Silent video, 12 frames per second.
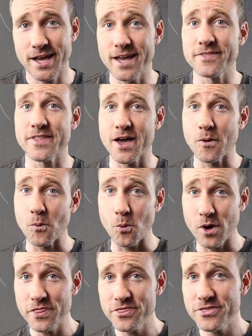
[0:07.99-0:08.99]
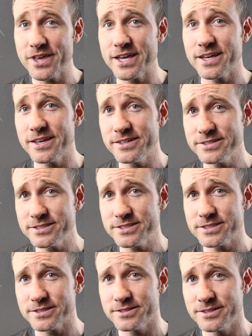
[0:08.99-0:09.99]
And that one thing
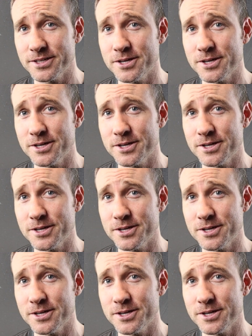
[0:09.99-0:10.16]
is